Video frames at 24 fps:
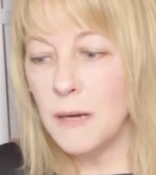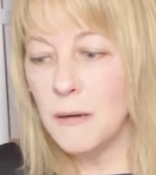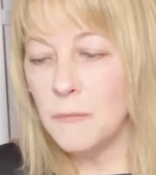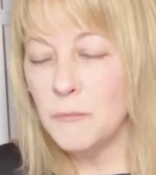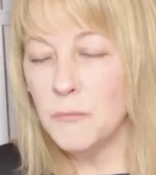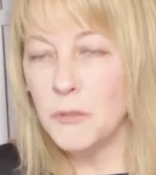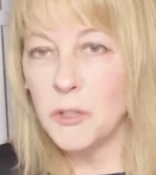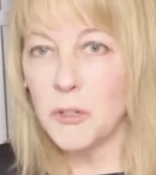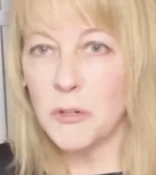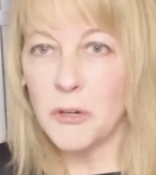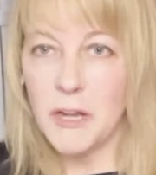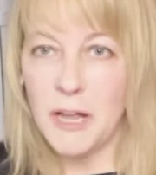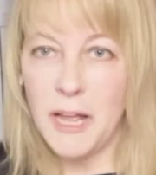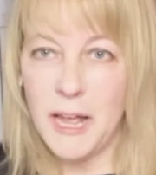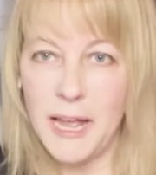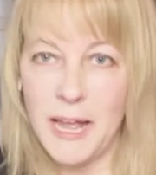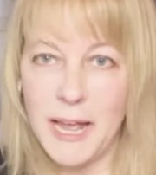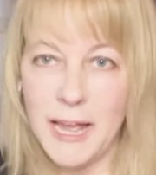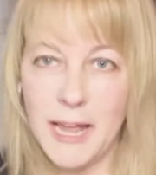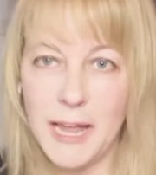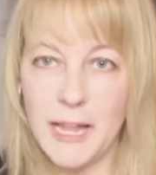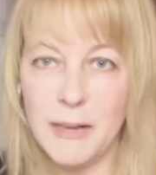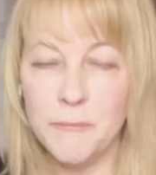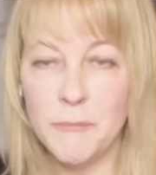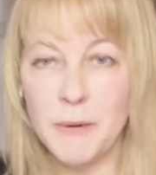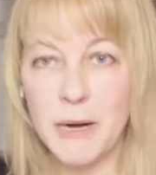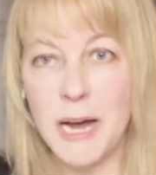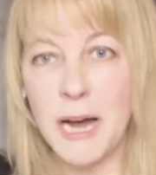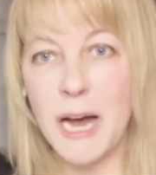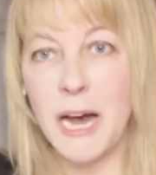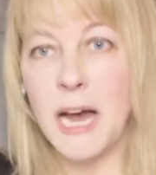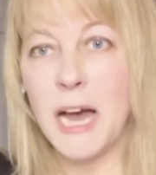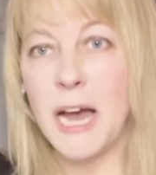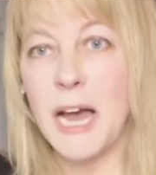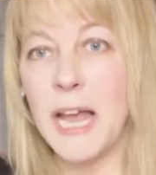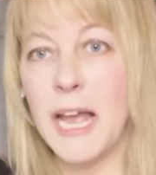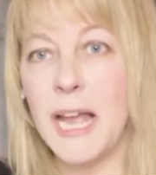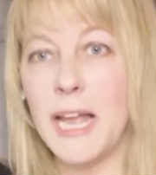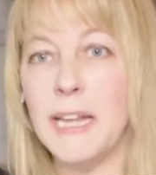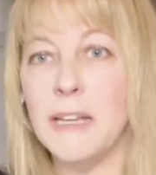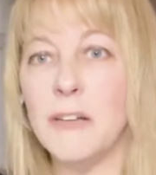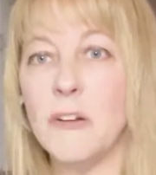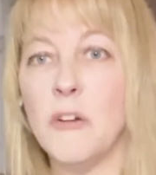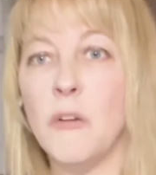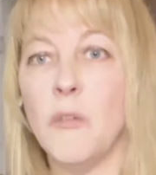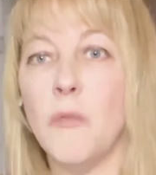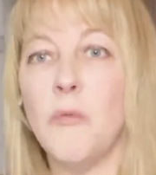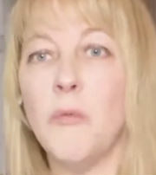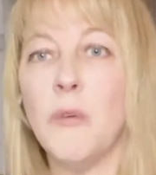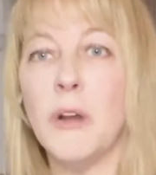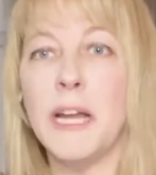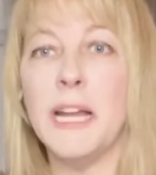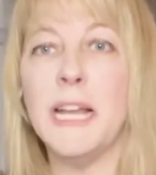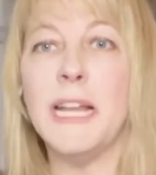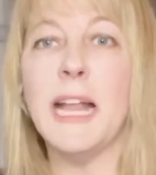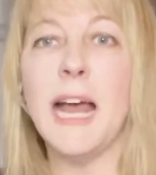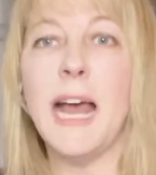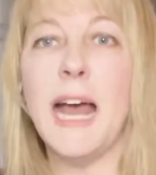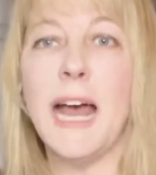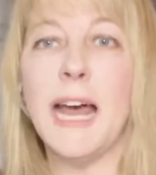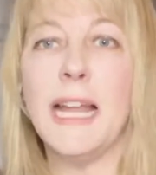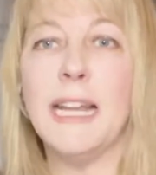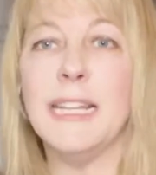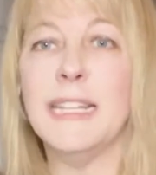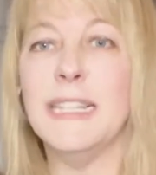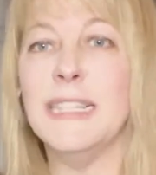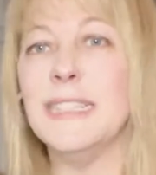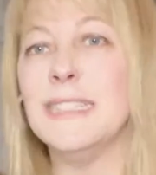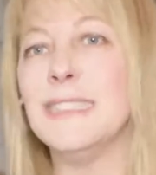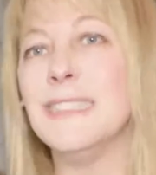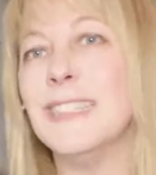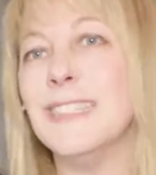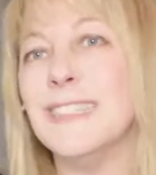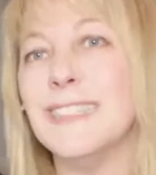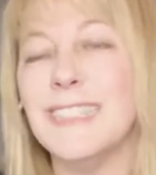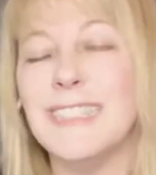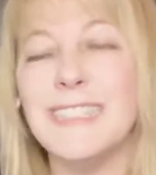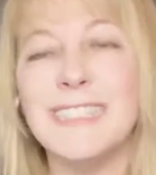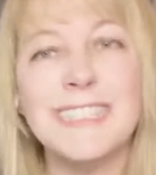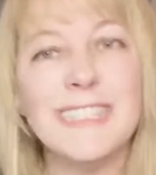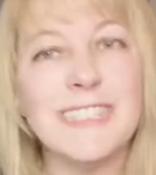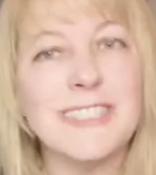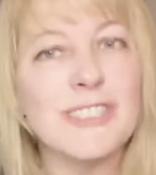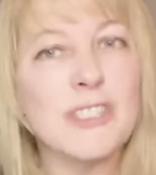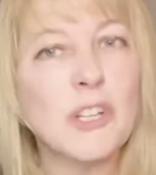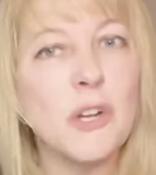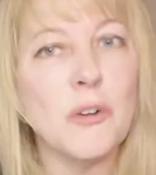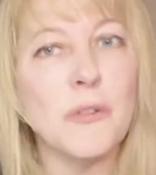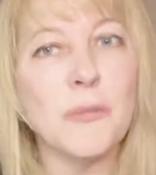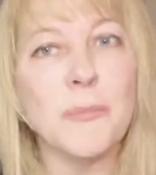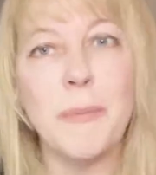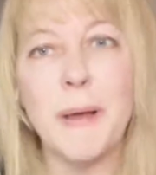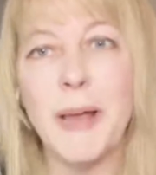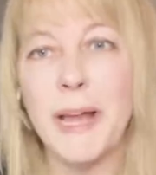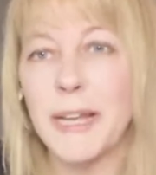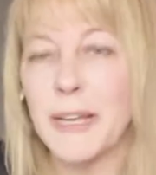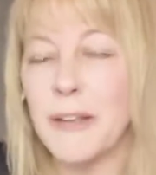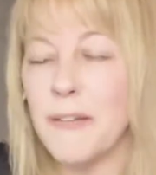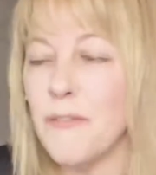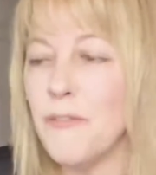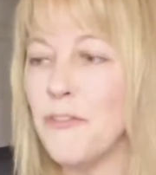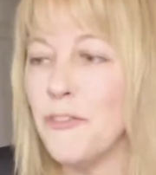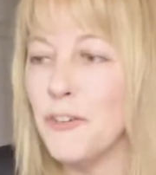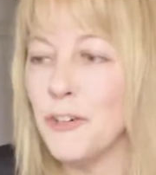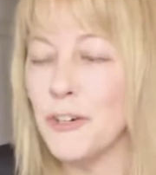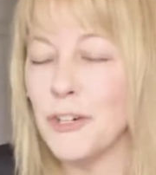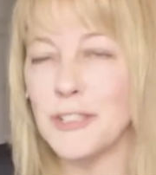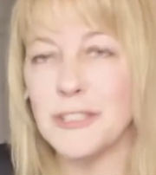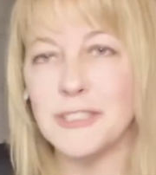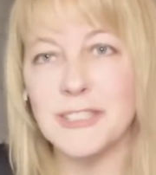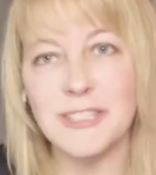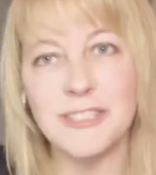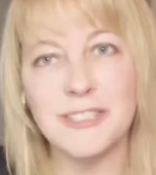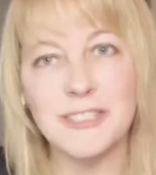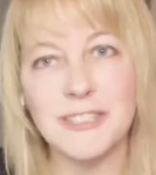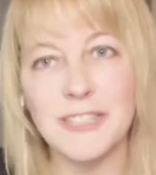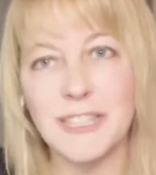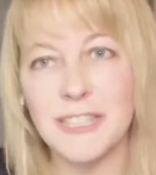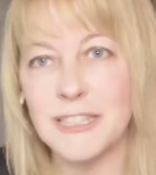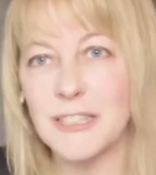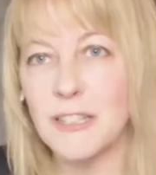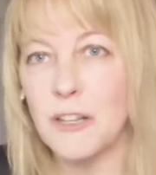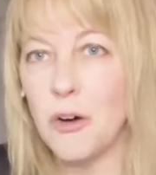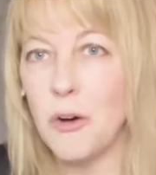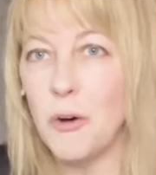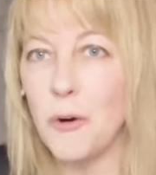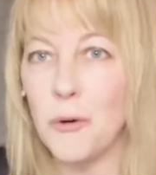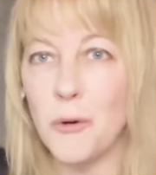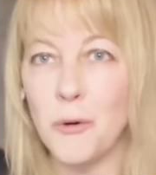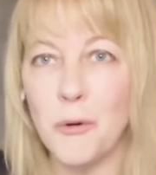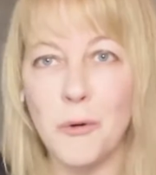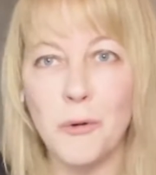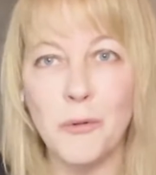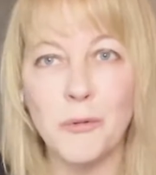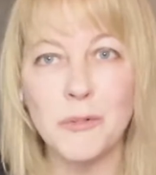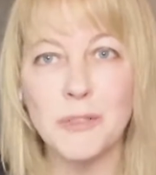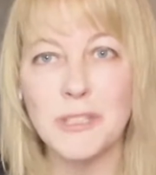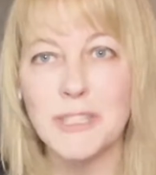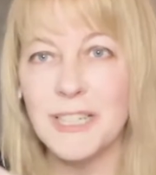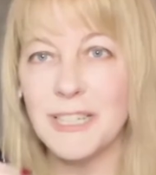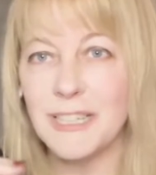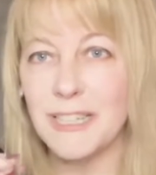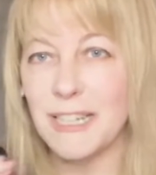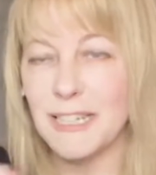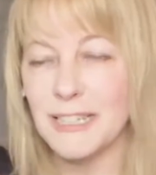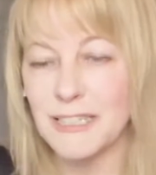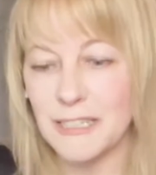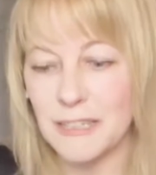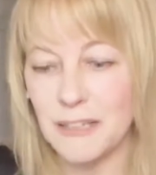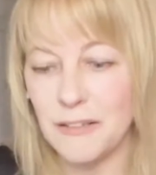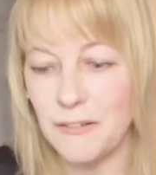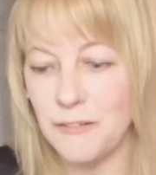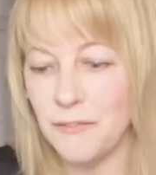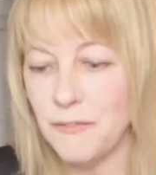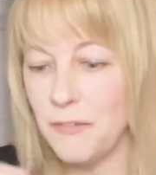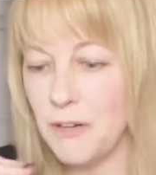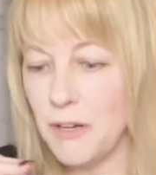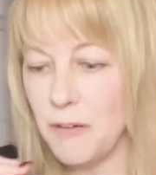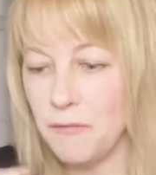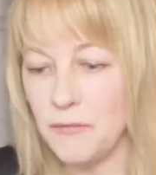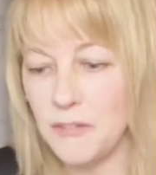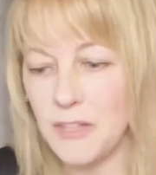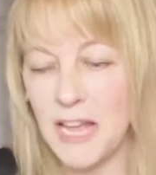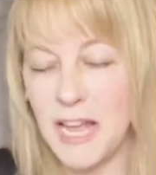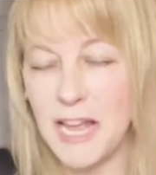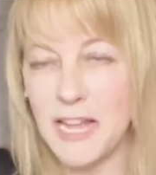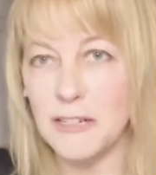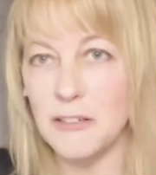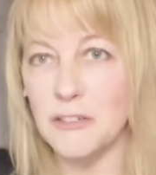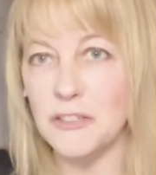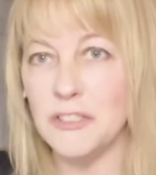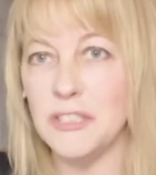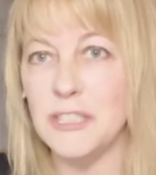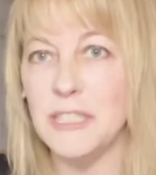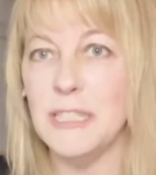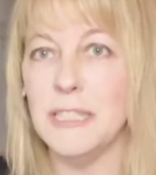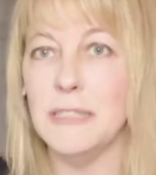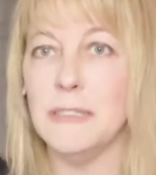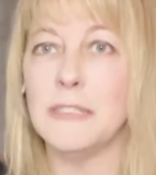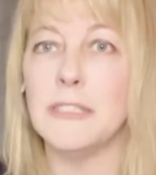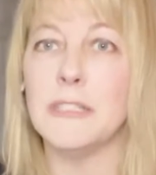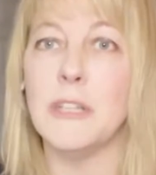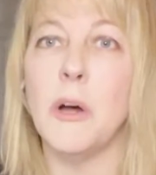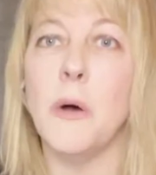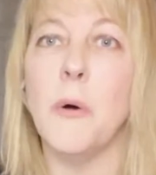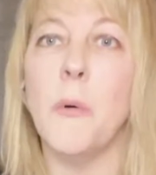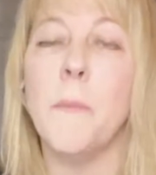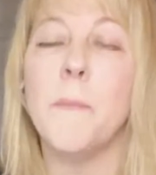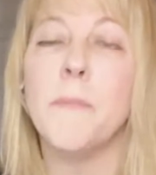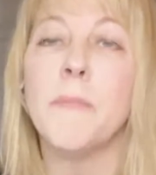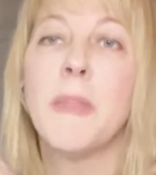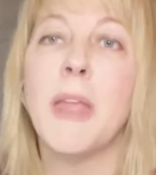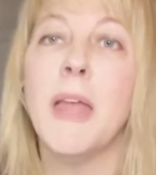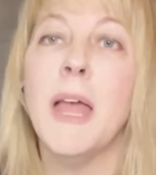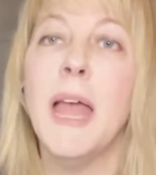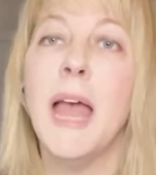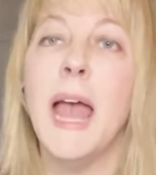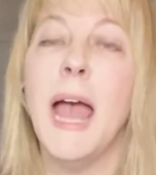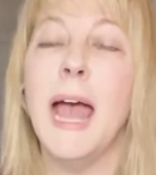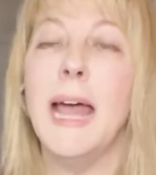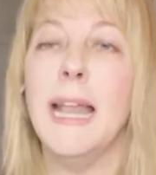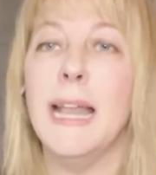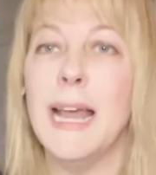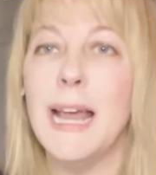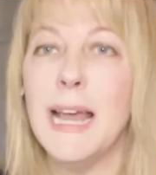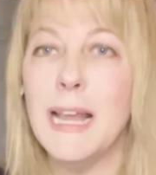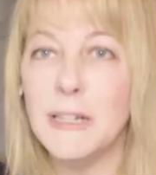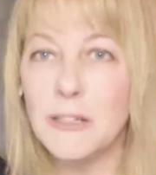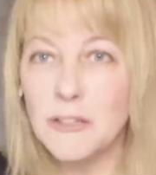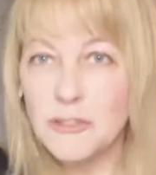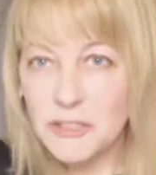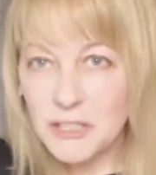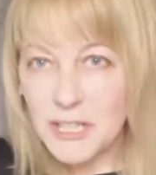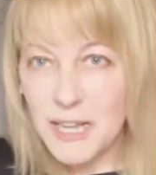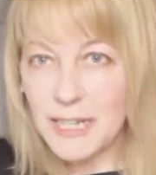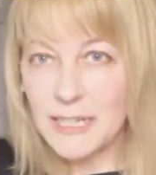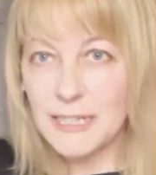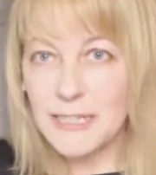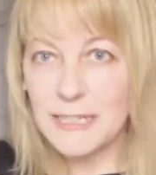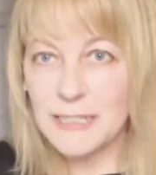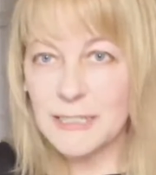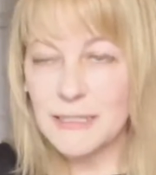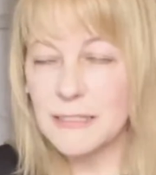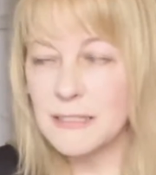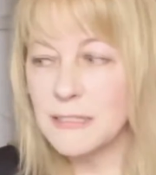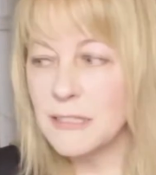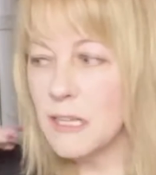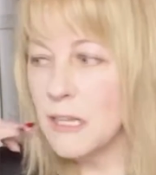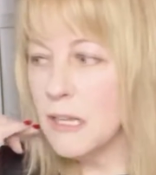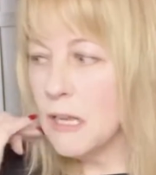you're ahead, behind, or right at it. It just goes back and forth, just like the whole collective of the energy. So, and energetics,